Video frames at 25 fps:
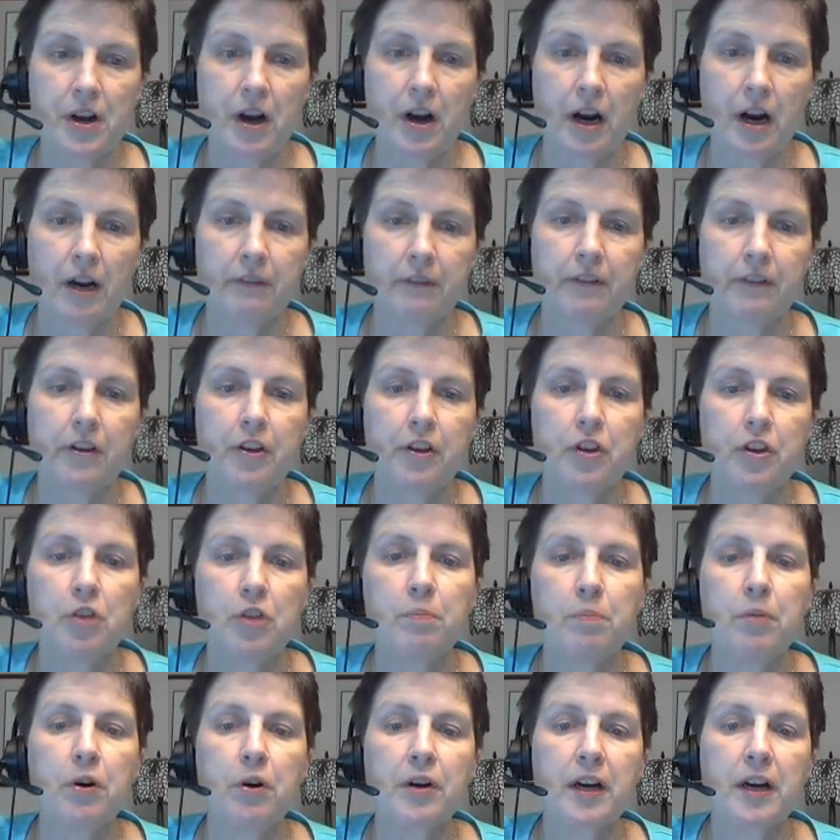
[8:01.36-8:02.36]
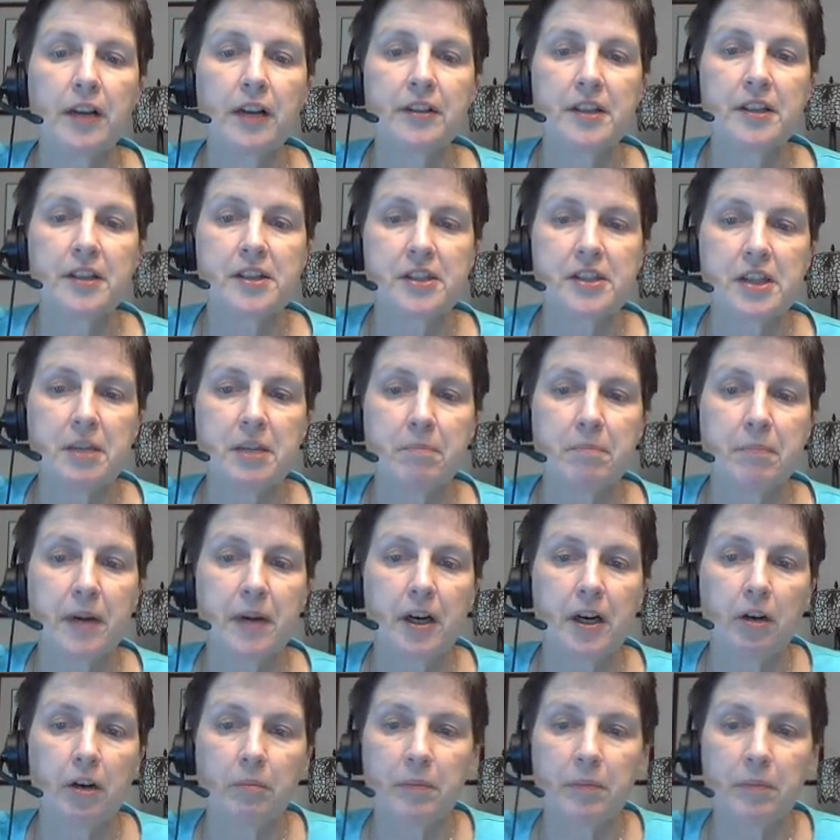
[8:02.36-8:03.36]
off, you put on the
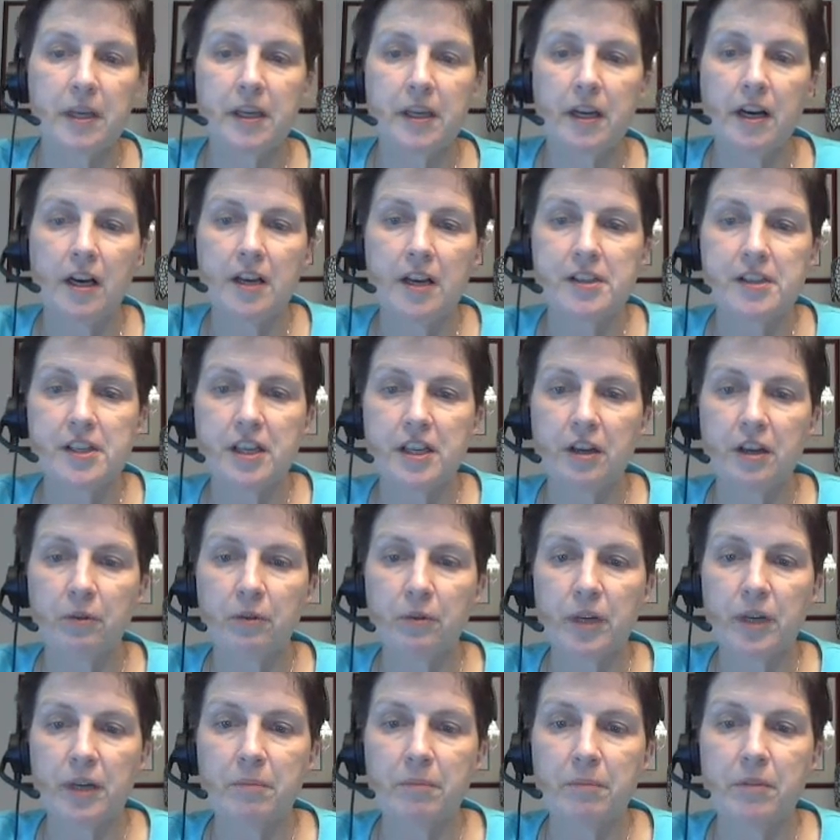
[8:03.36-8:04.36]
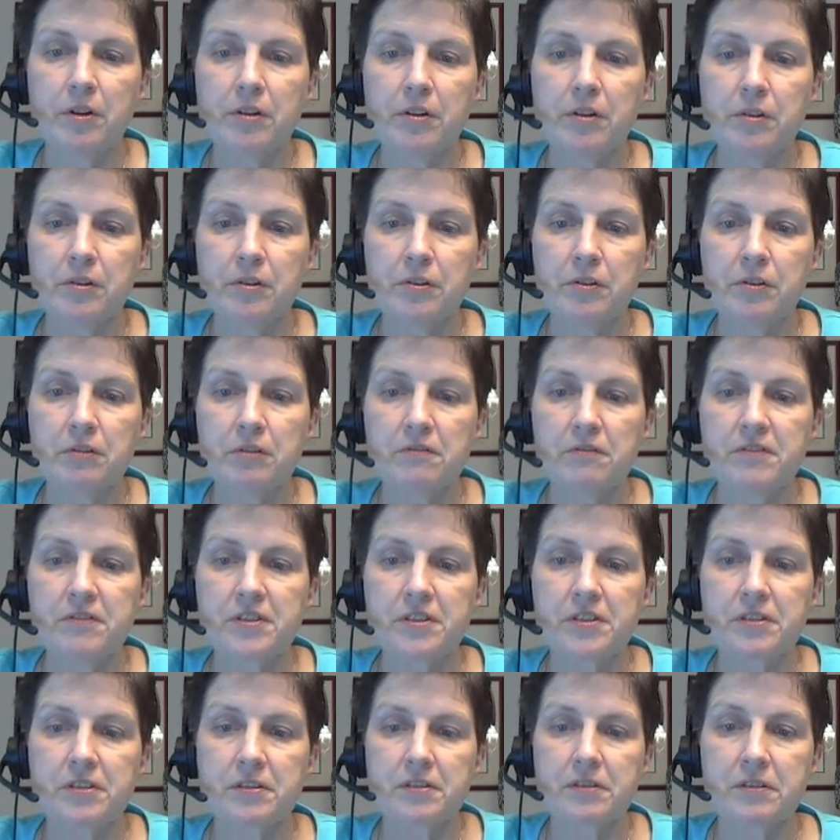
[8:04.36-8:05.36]
seatbelt because it
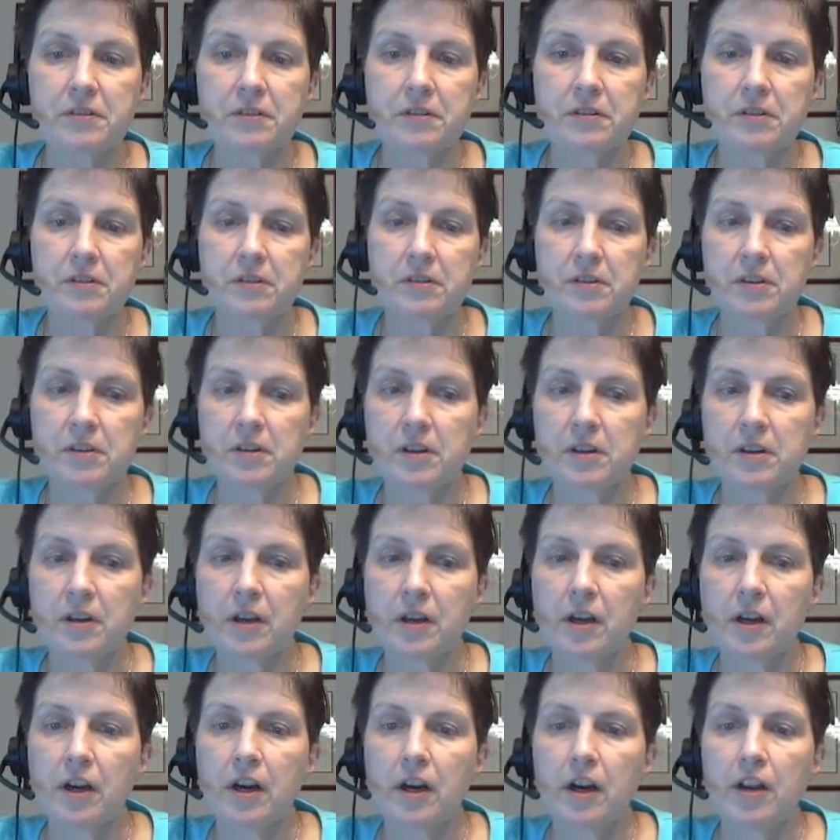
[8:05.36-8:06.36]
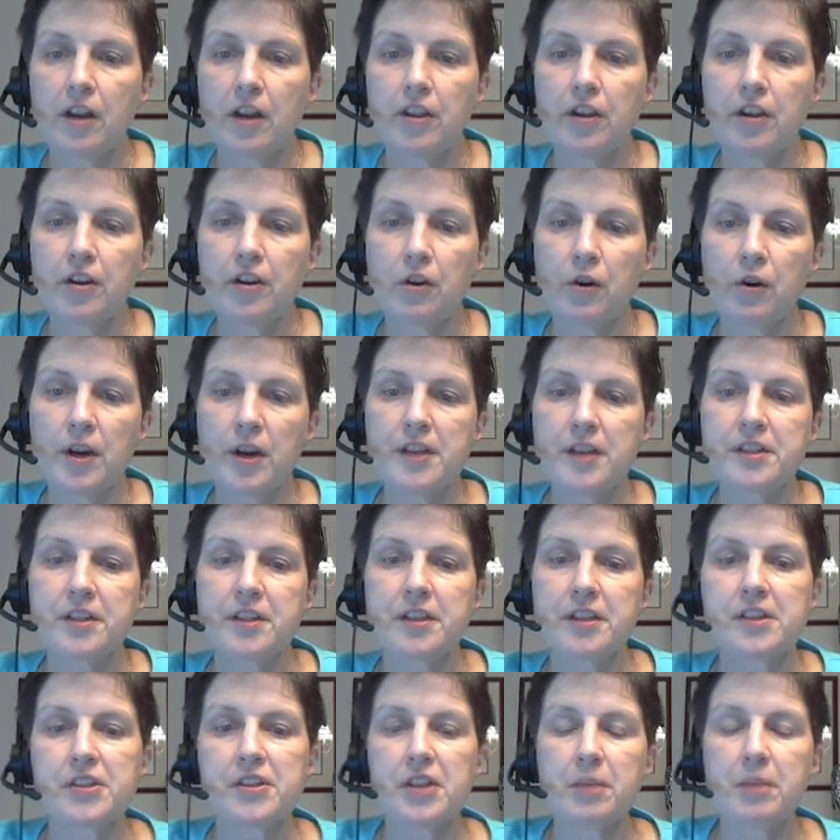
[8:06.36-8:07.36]
removes the noise of
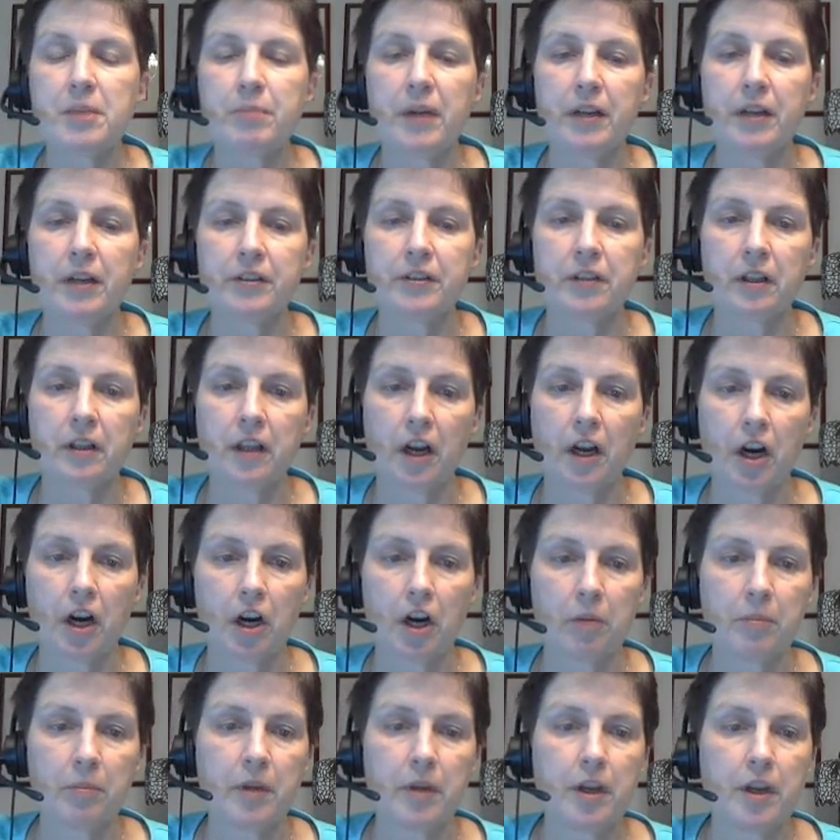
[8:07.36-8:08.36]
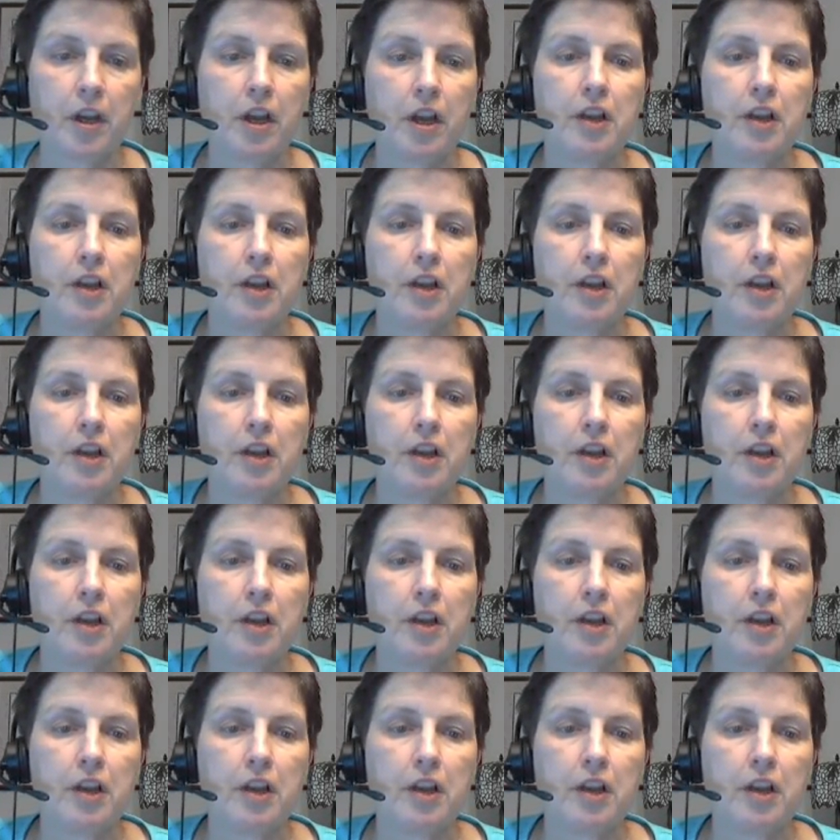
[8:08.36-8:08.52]
the seatbelt alarm.